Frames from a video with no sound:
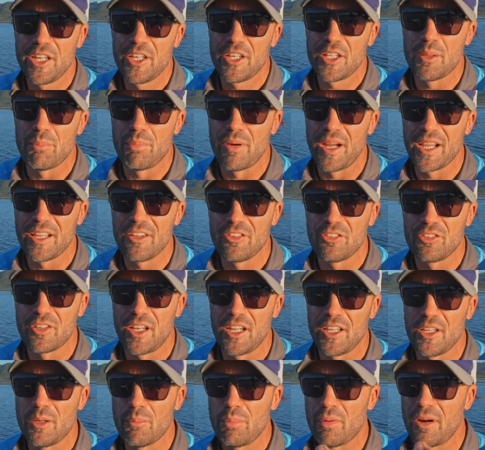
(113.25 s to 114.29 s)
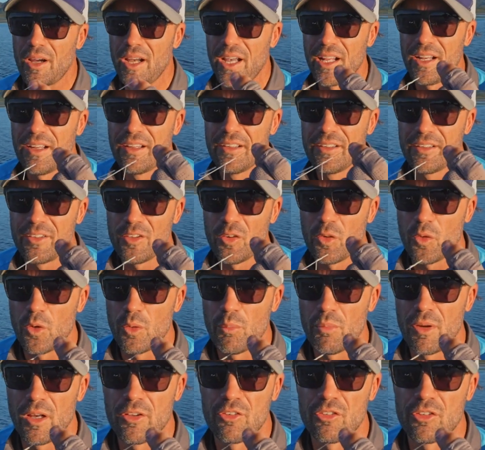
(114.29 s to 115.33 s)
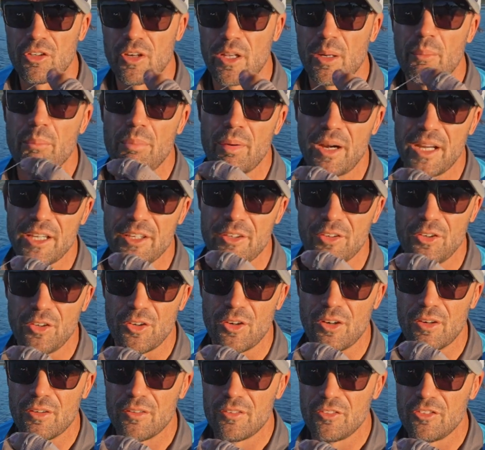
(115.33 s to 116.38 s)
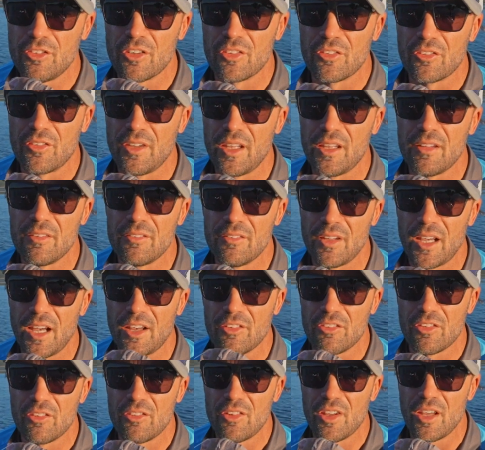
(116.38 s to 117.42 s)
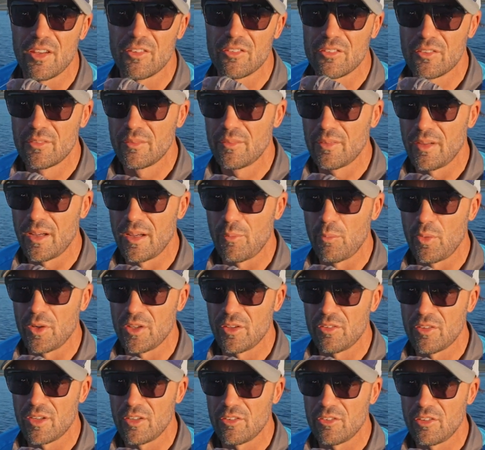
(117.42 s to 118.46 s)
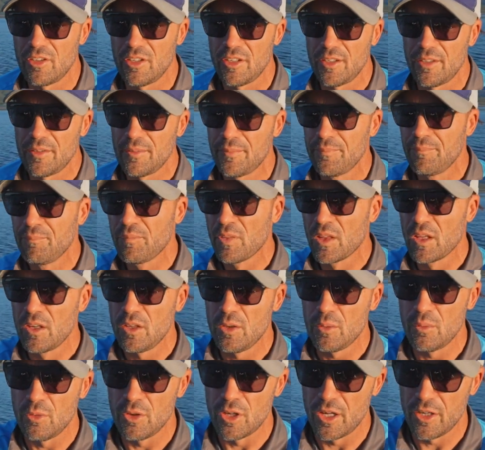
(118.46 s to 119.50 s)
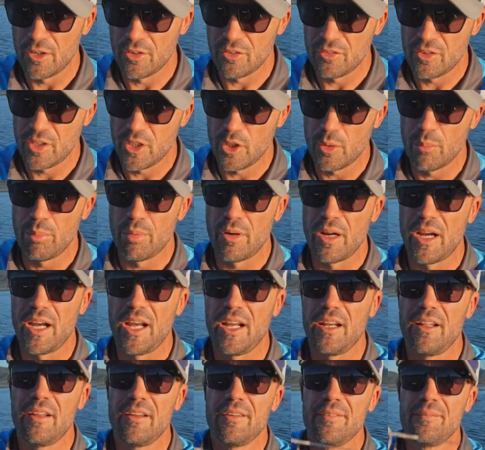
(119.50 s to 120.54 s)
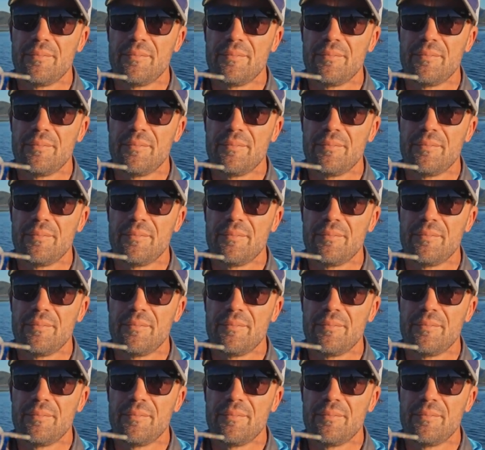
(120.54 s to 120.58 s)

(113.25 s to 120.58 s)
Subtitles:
on the breaking strain of your braid, you're almost trying to break your knot just then as a test when you're tensioning it. You'll notice that your braid